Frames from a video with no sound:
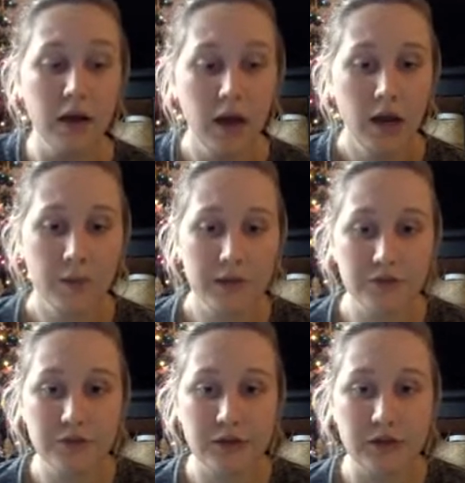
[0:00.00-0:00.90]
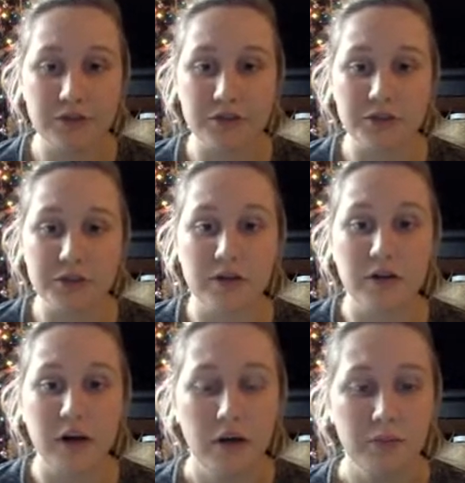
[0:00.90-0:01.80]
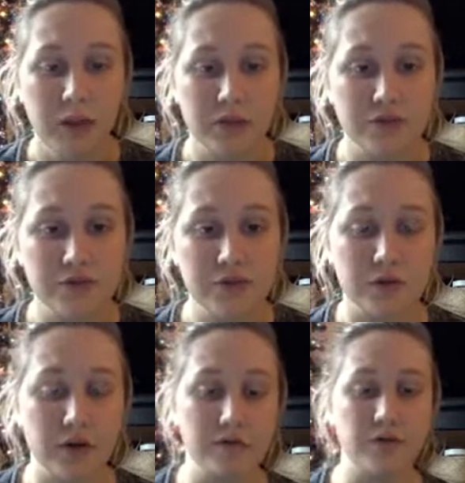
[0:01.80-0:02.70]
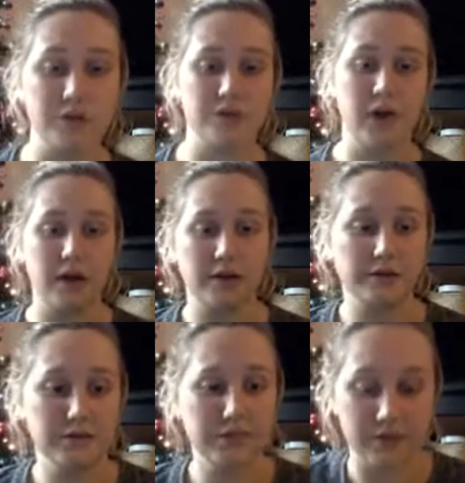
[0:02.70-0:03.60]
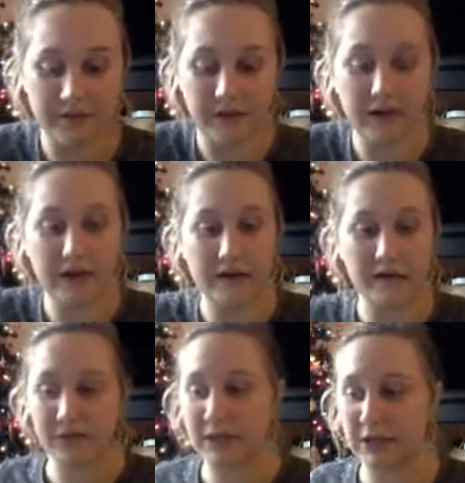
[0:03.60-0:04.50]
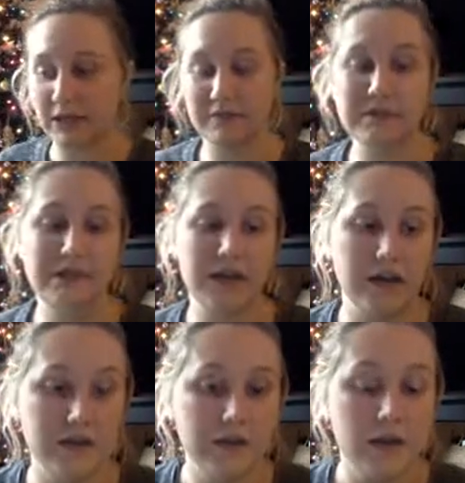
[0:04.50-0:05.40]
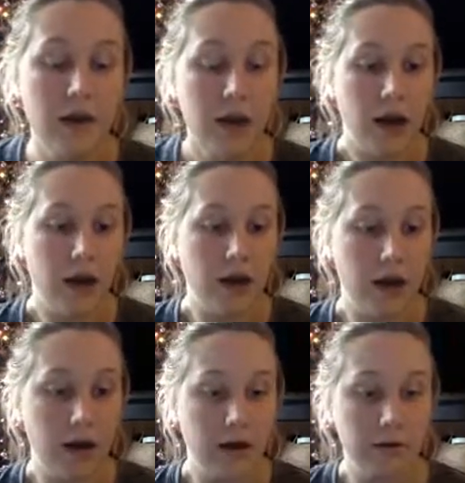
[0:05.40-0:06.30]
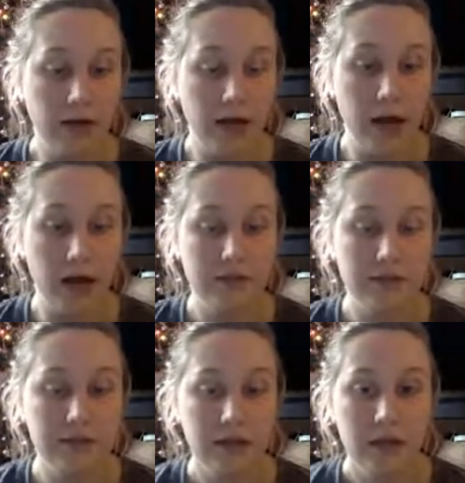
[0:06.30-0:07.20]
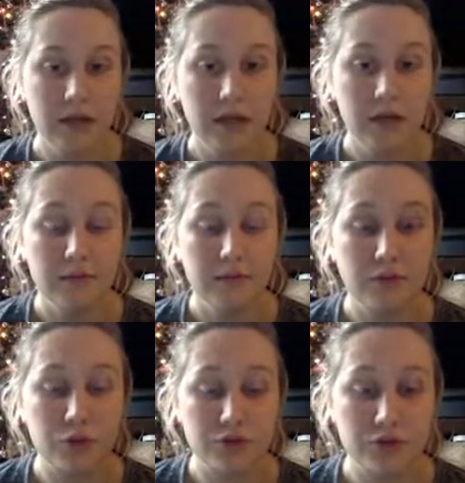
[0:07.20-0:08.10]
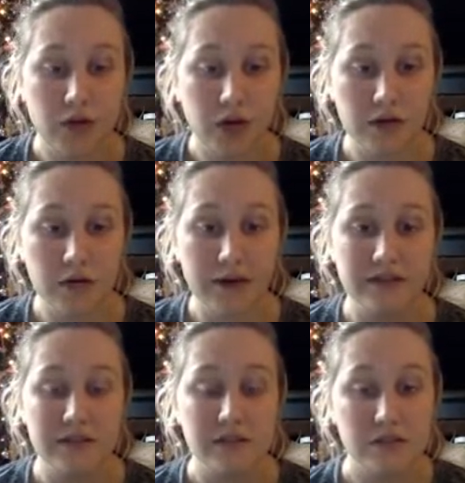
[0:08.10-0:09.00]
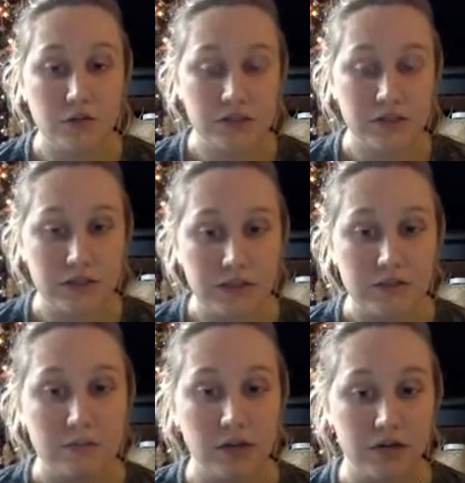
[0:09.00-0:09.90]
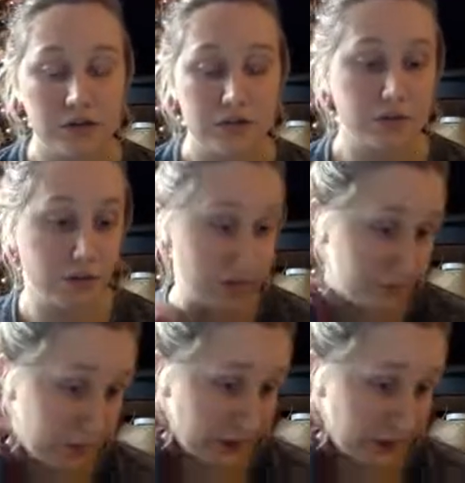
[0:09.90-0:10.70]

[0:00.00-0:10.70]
We have two characters here, Montresor and Fortunato. So we find out at the beginning of the text that Fortunato has insulted Montresor in many